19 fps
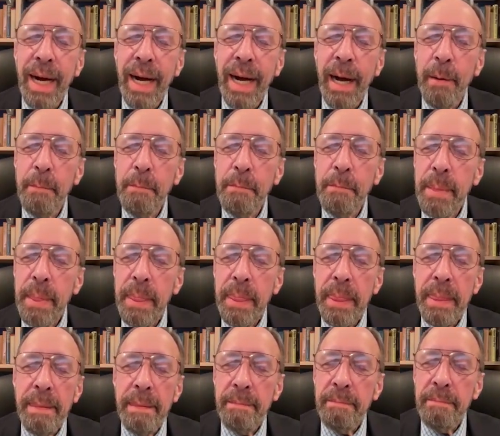Um,
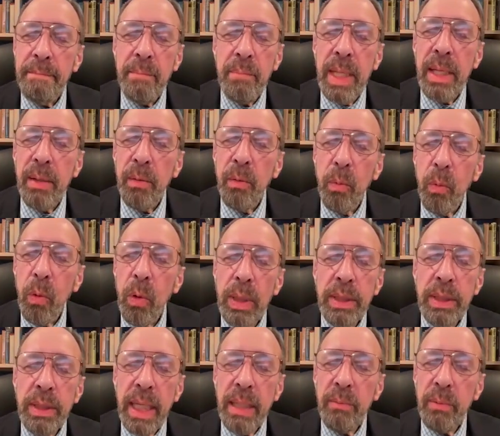
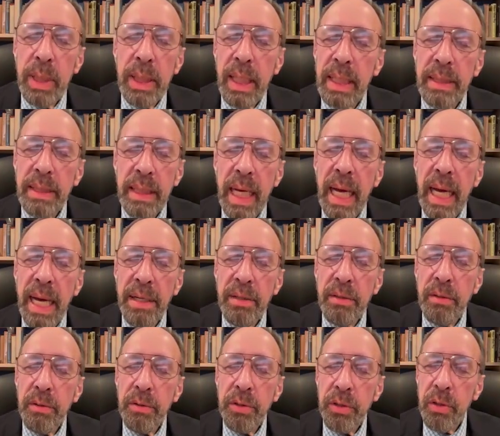once I realized I had a
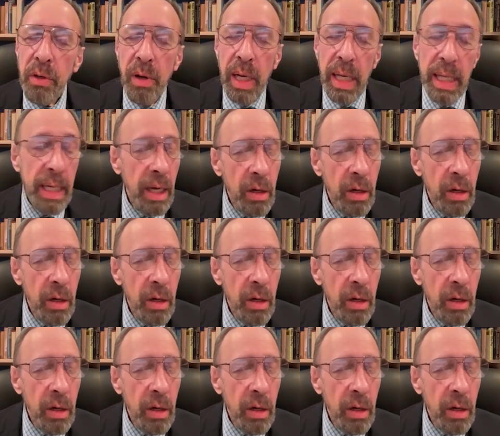new story,